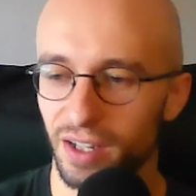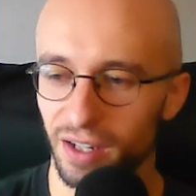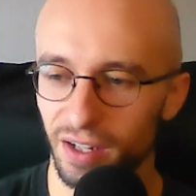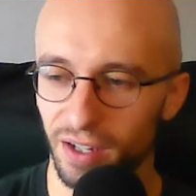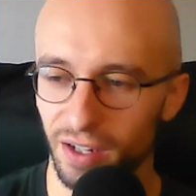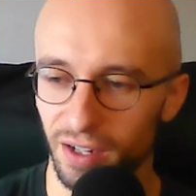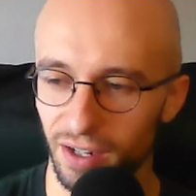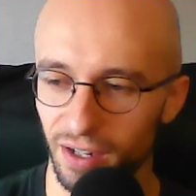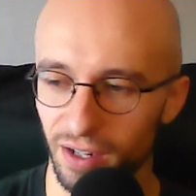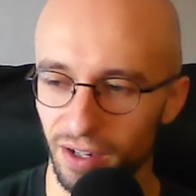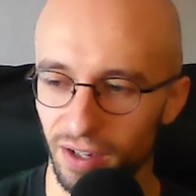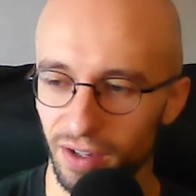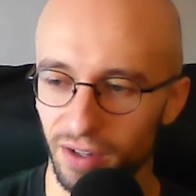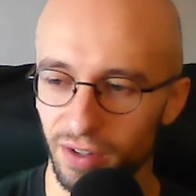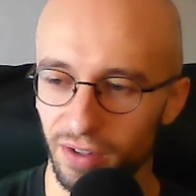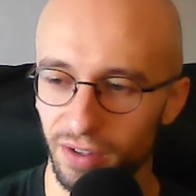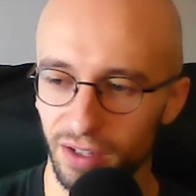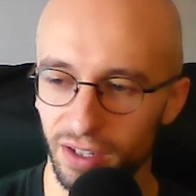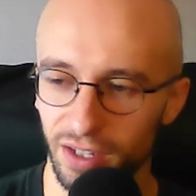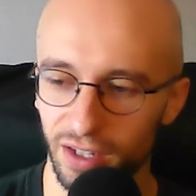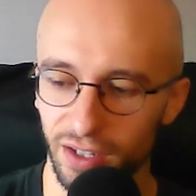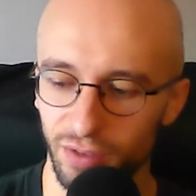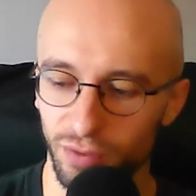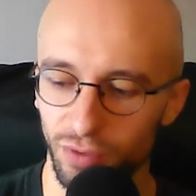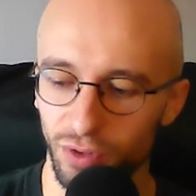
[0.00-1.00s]
Uh,
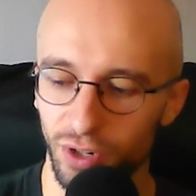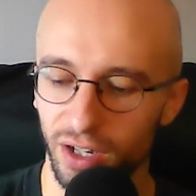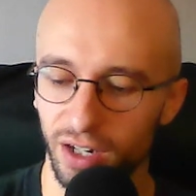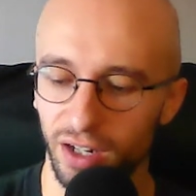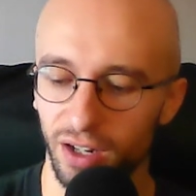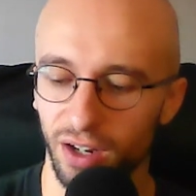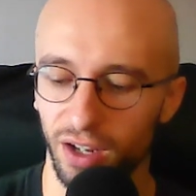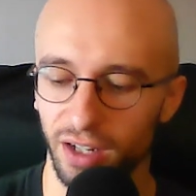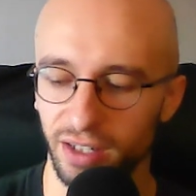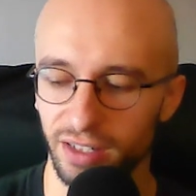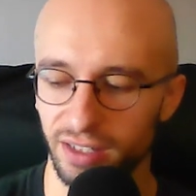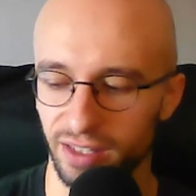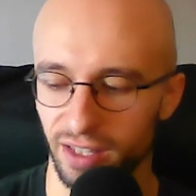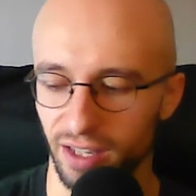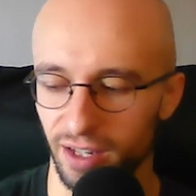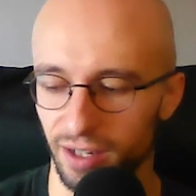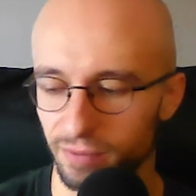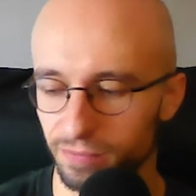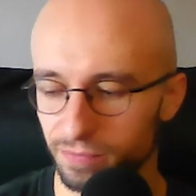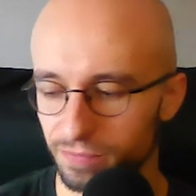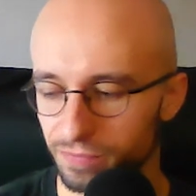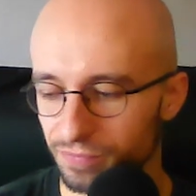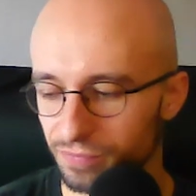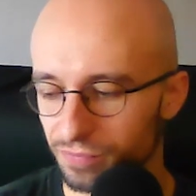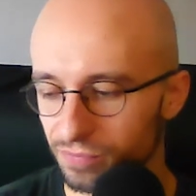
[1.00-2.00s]
he really liked that,
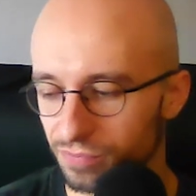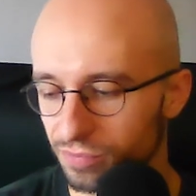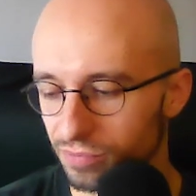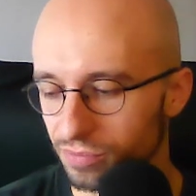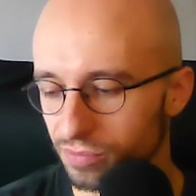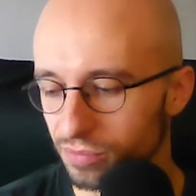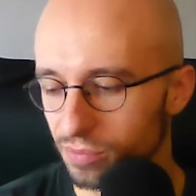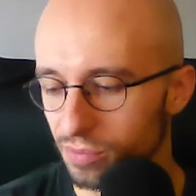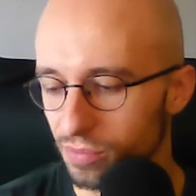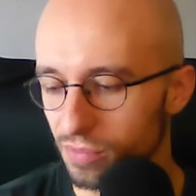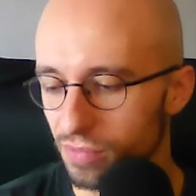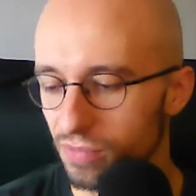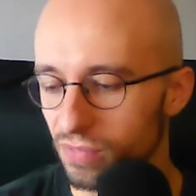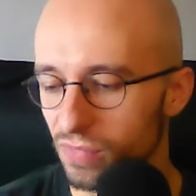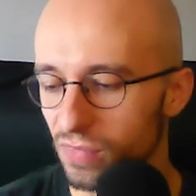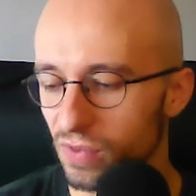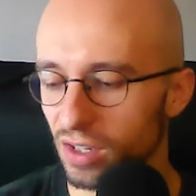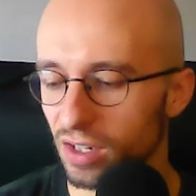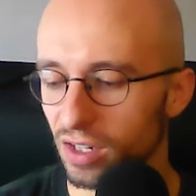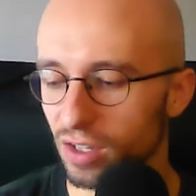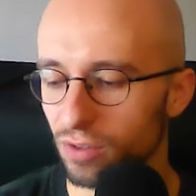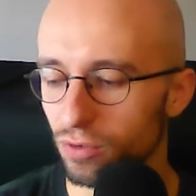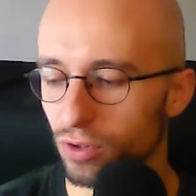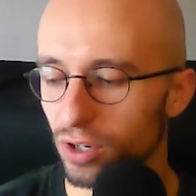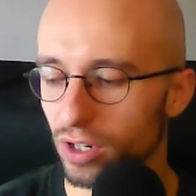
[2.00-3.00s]

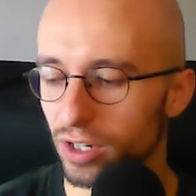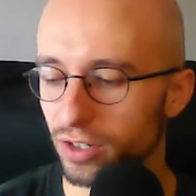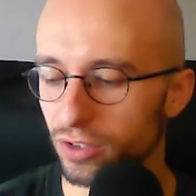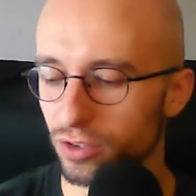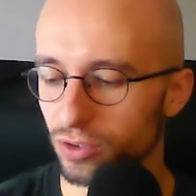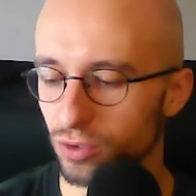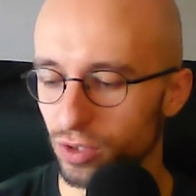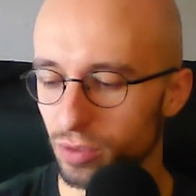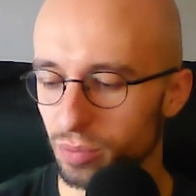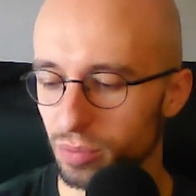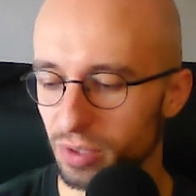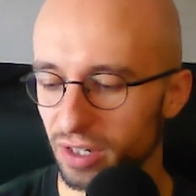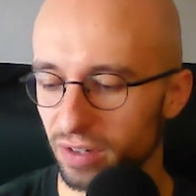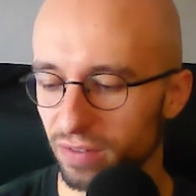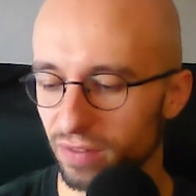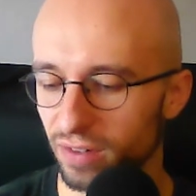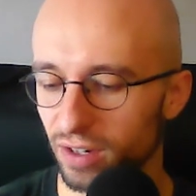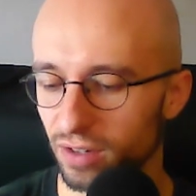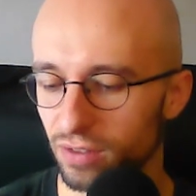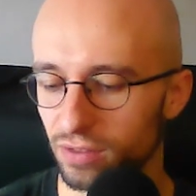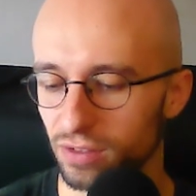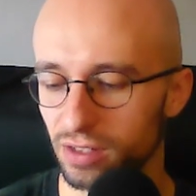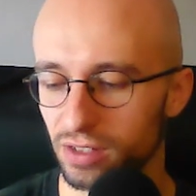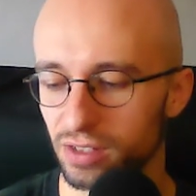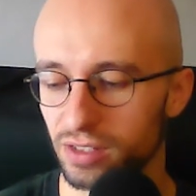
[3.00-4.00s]
and he really enjoyed being
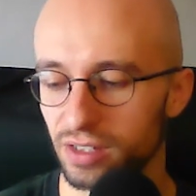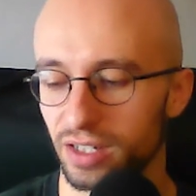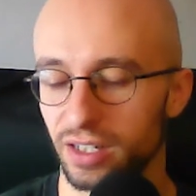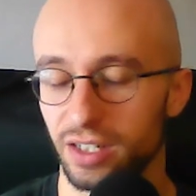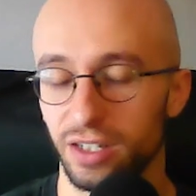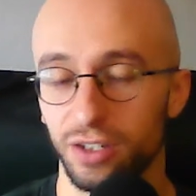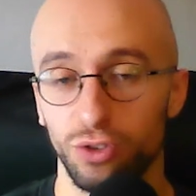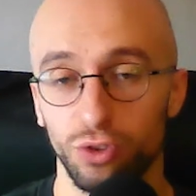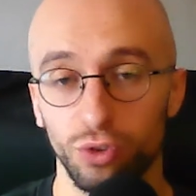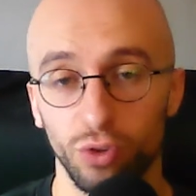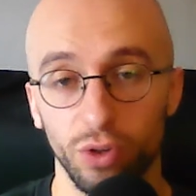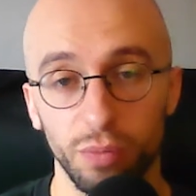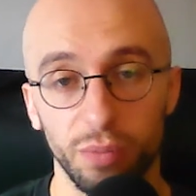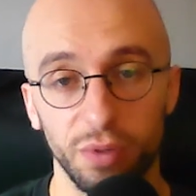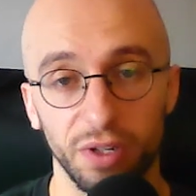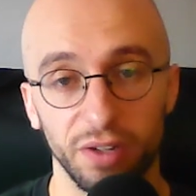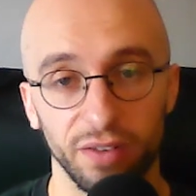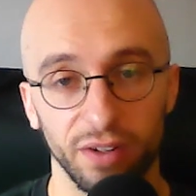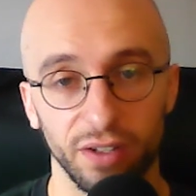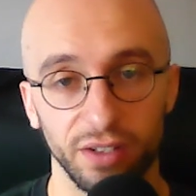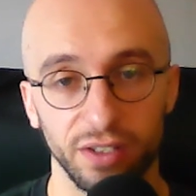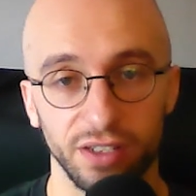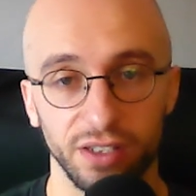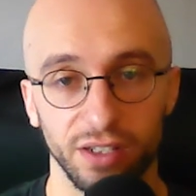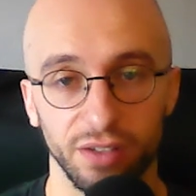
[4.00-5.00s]
around us, and he enjoyed being
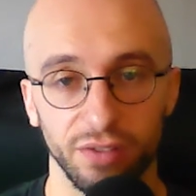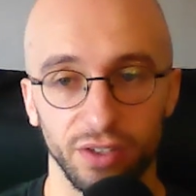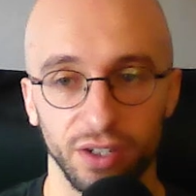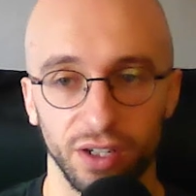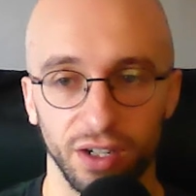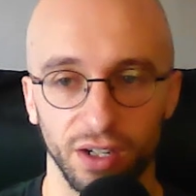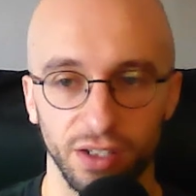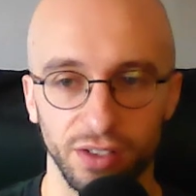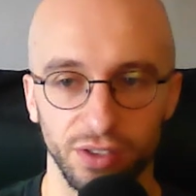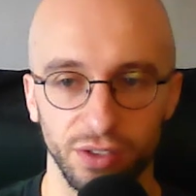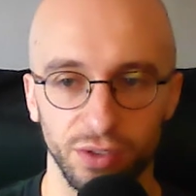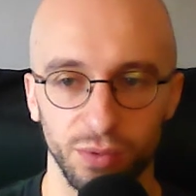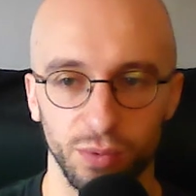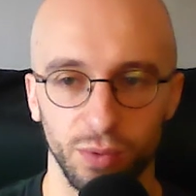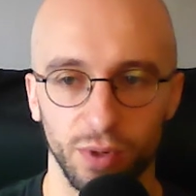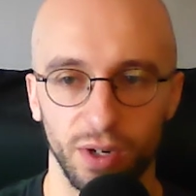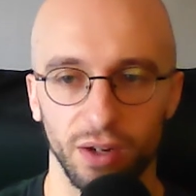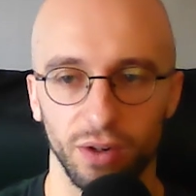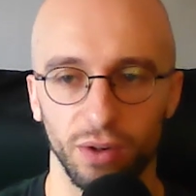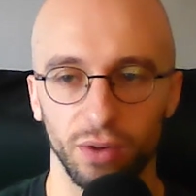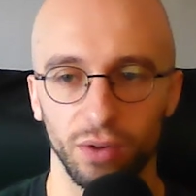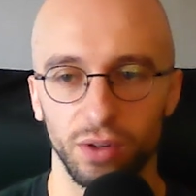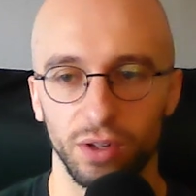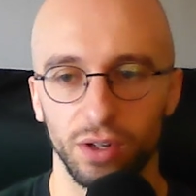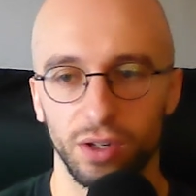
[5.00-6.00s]
around these other guys as
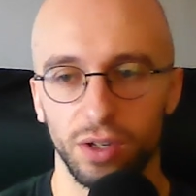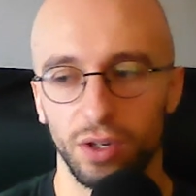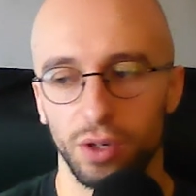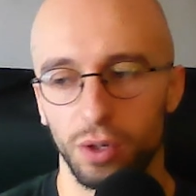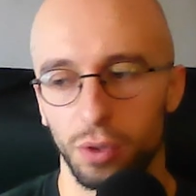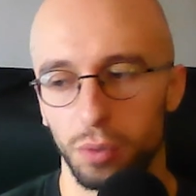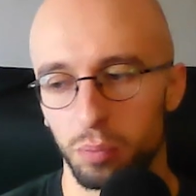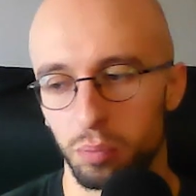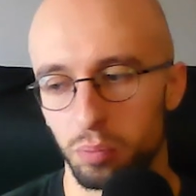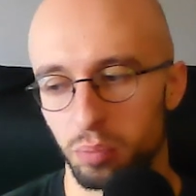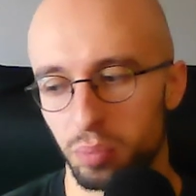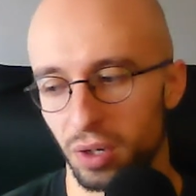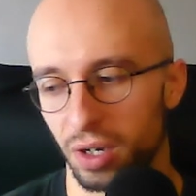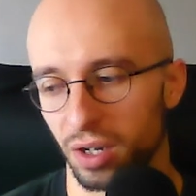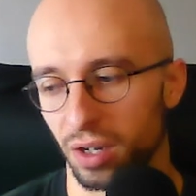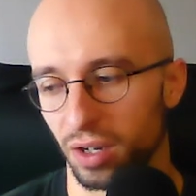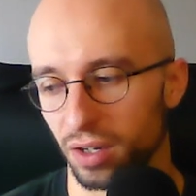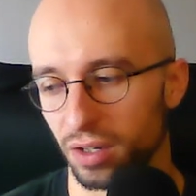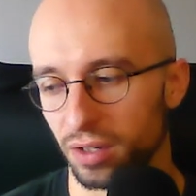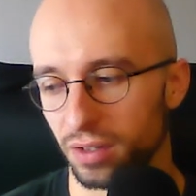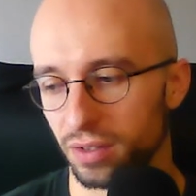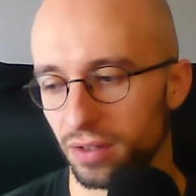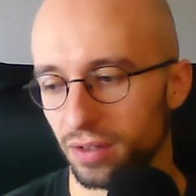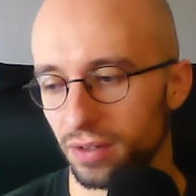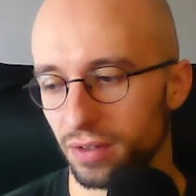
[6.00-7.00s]
well.
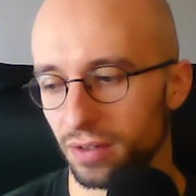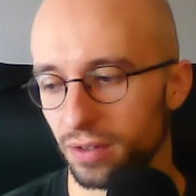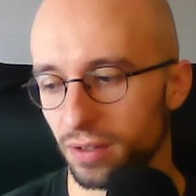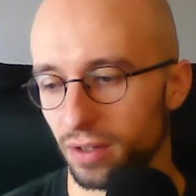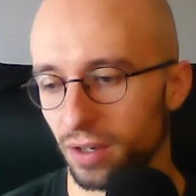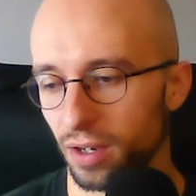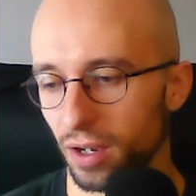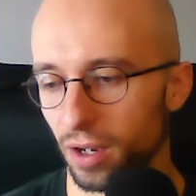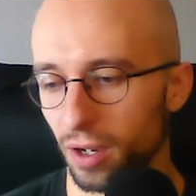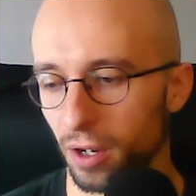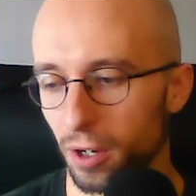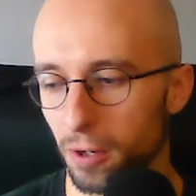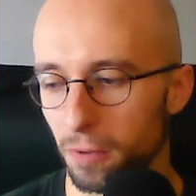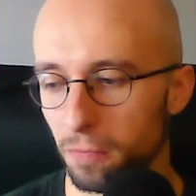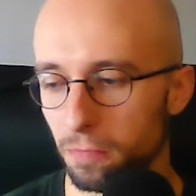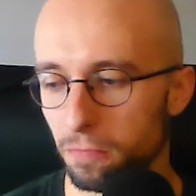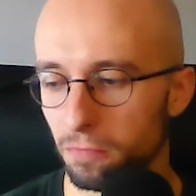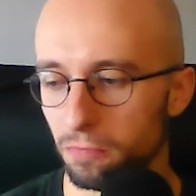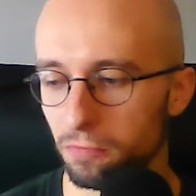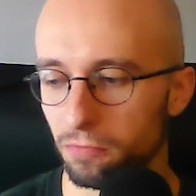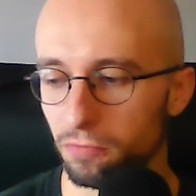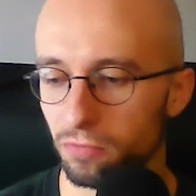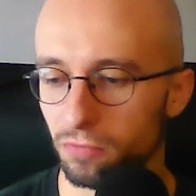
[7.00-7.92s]
But um,